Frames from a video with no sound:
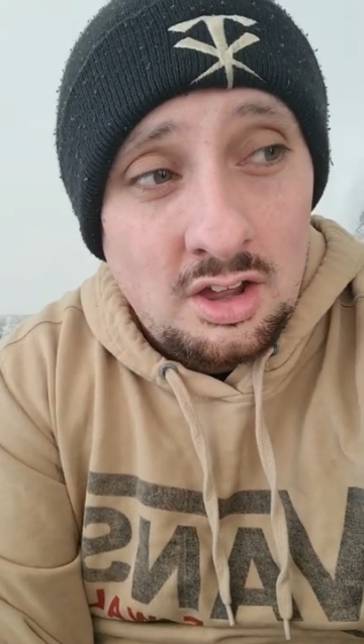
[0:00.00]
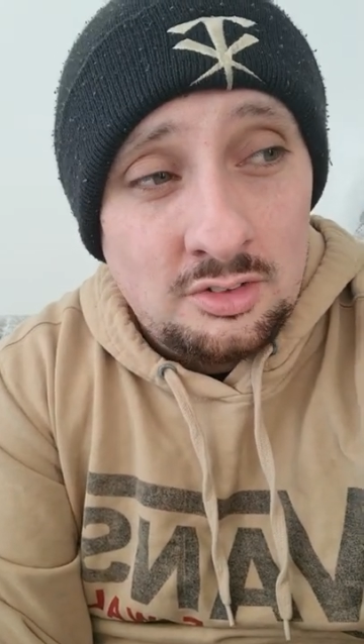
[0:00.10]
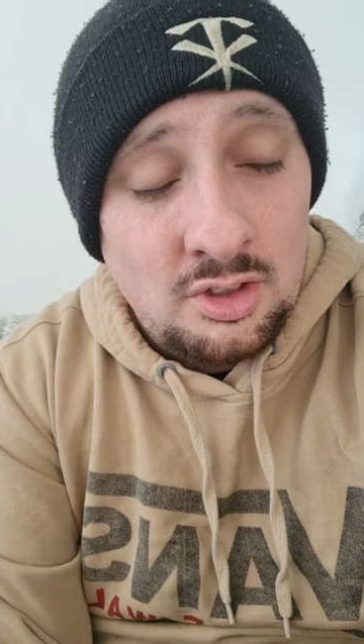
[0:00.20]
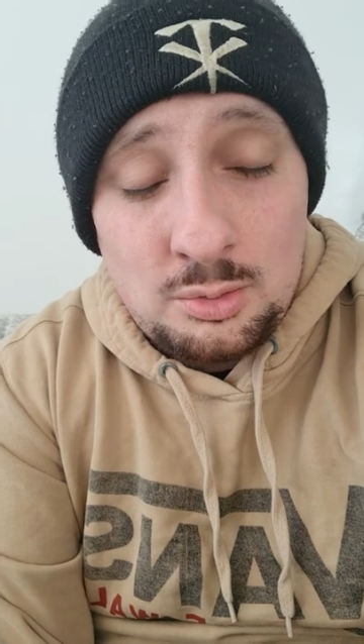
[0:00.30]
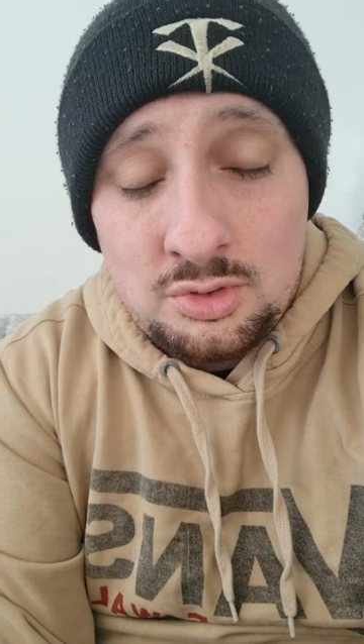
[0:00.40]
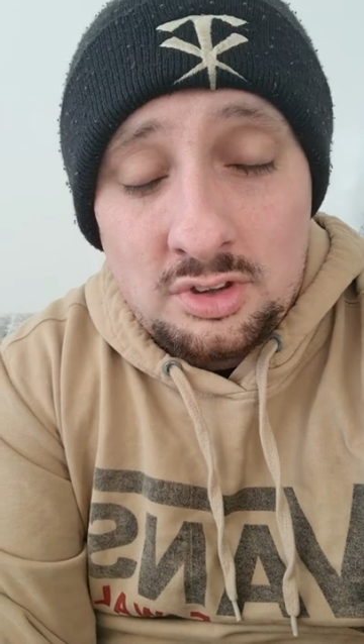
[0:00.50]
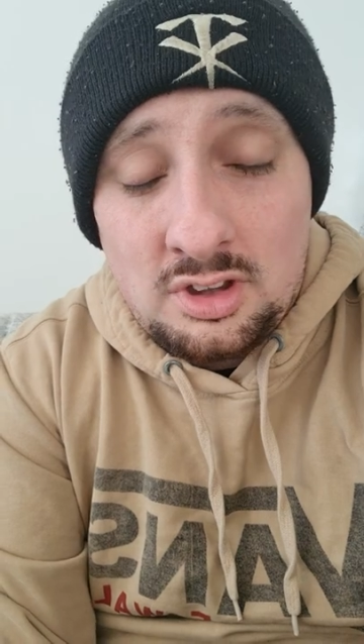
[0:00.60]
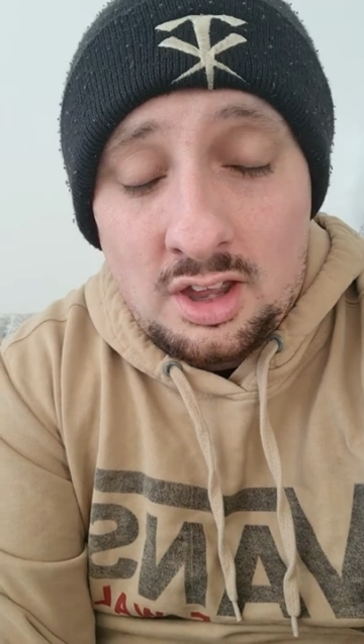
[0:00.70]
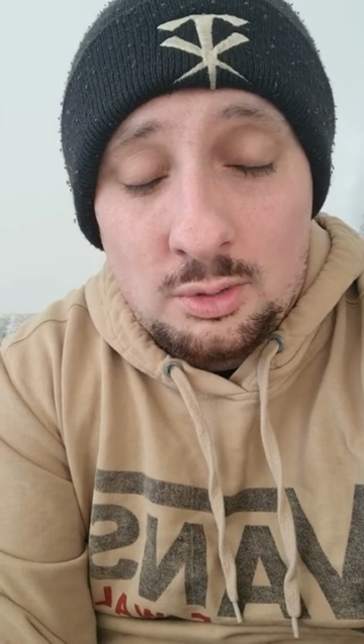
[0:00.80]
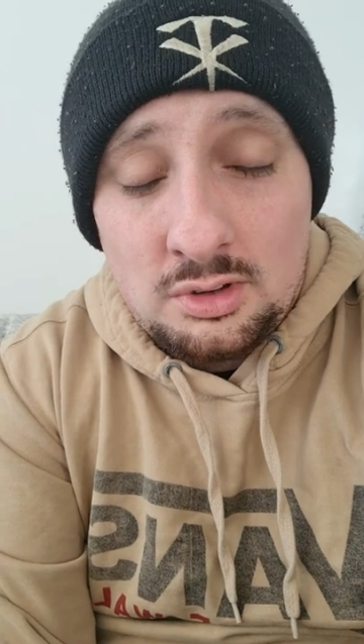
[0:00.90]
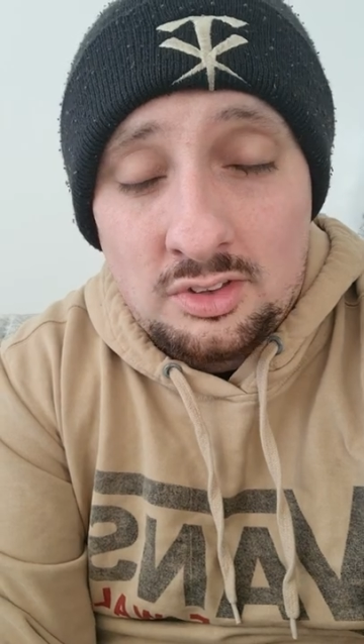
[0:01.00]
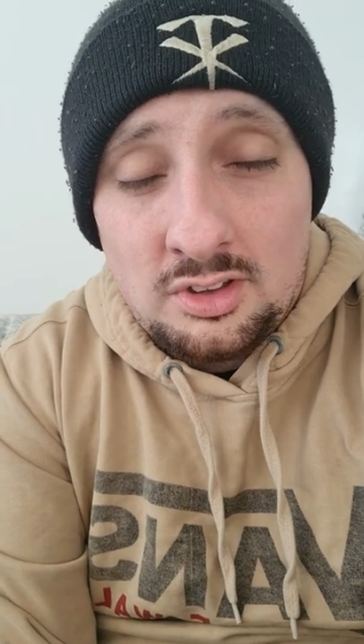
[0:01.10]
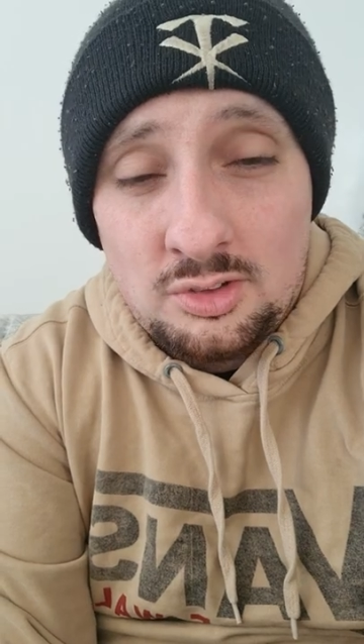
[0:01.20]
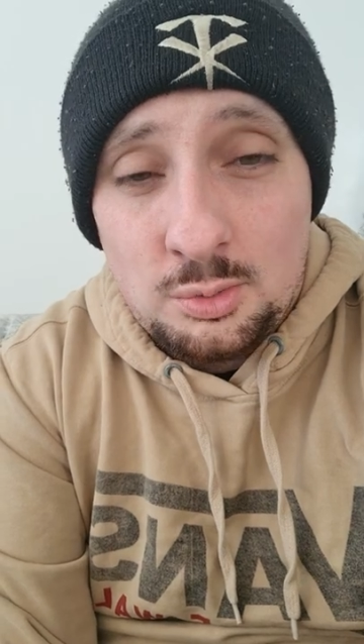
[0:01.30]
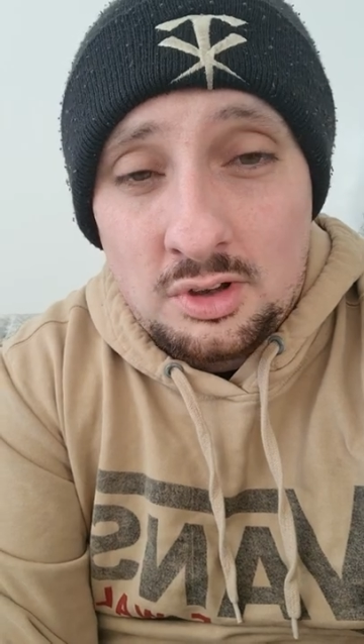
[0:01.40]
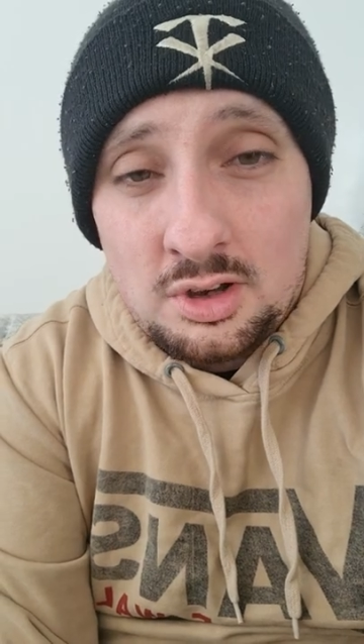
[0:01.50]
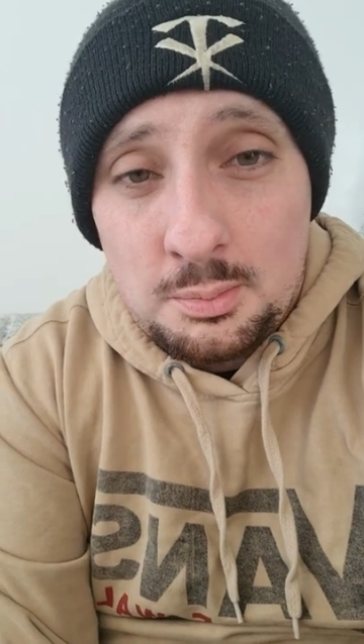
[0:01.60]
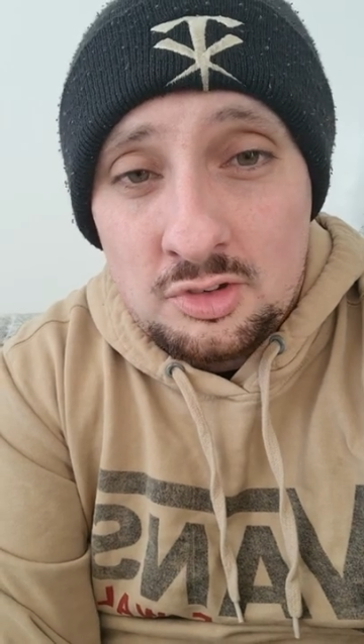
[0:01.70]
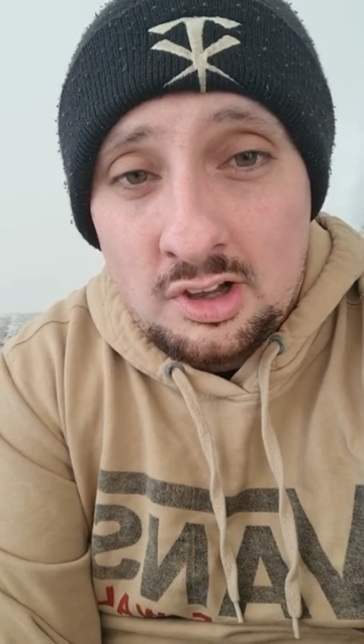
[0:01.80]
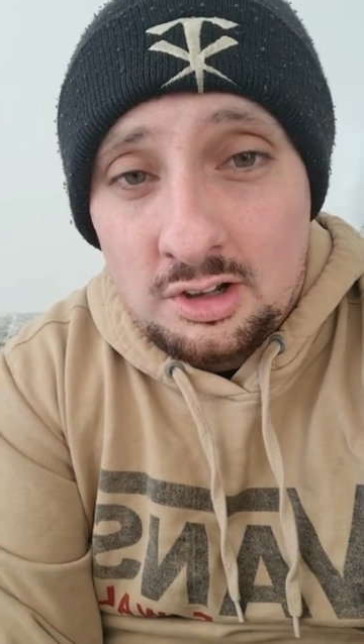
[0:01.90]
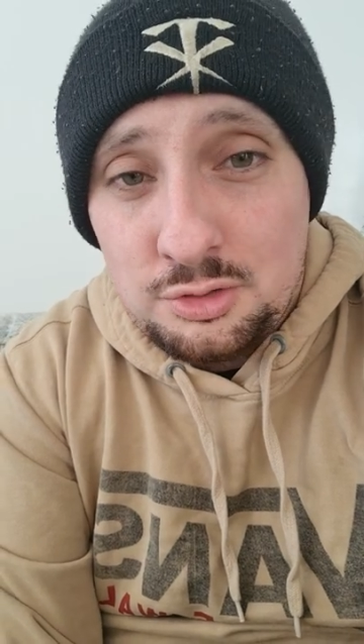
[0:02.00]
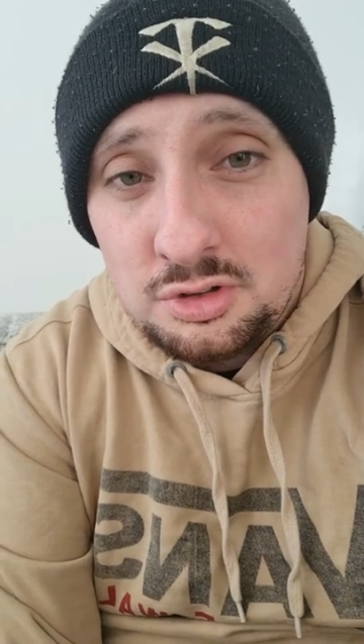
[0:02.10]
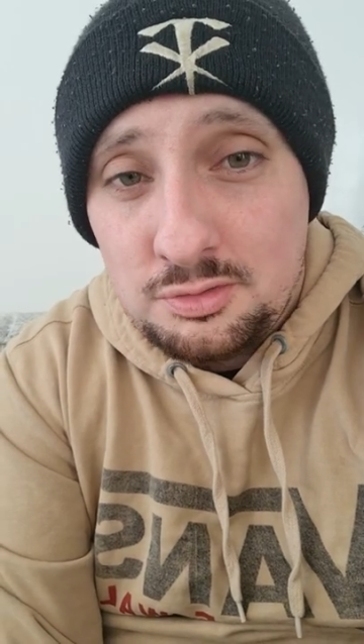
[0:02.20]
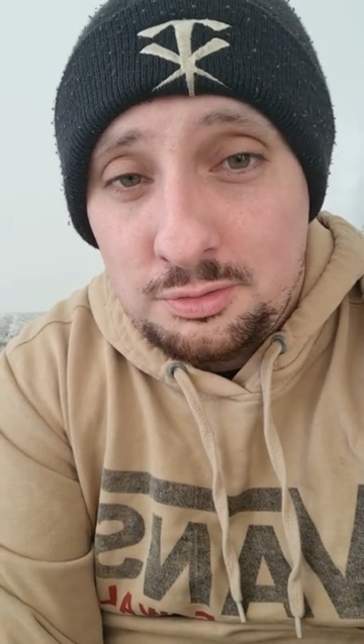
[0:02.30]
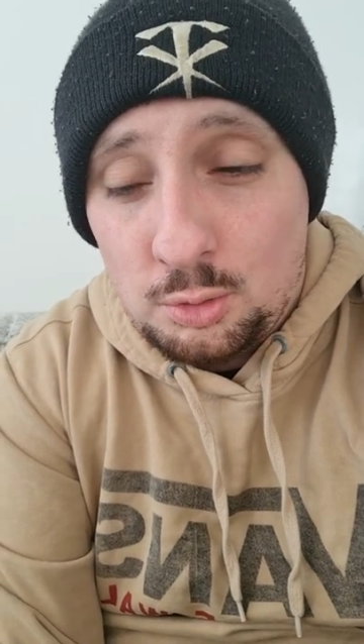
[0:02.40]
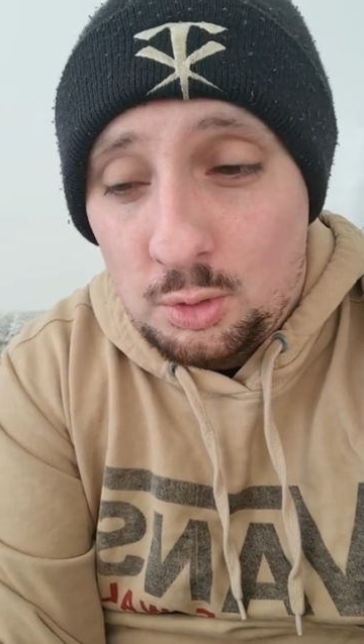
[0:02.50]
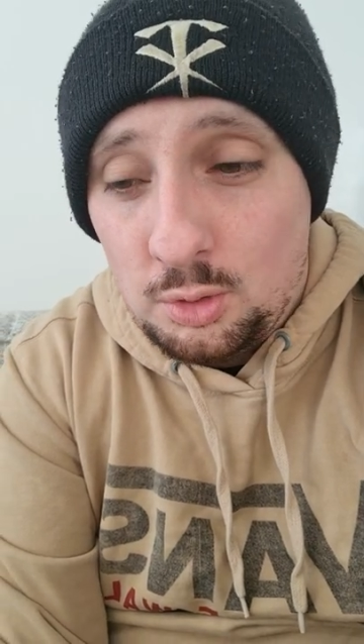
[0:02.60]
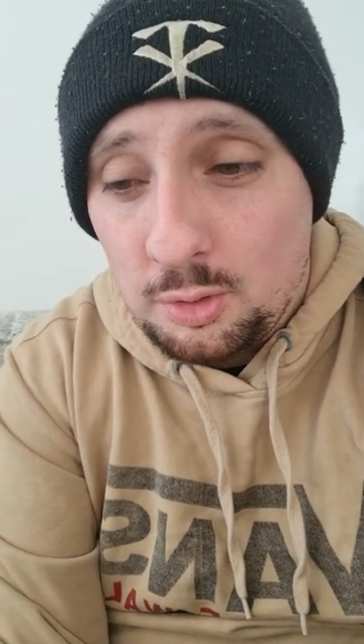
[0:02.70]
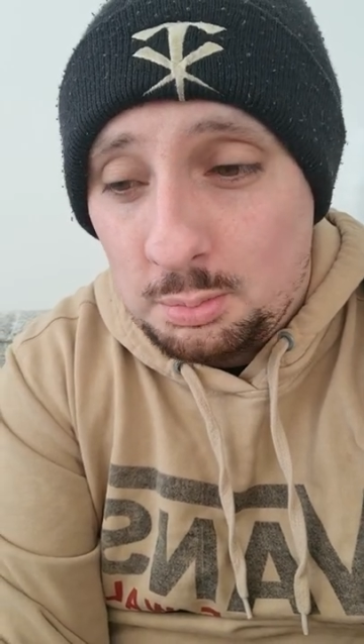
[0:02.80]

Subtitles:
how he thinks we're going to be challenging for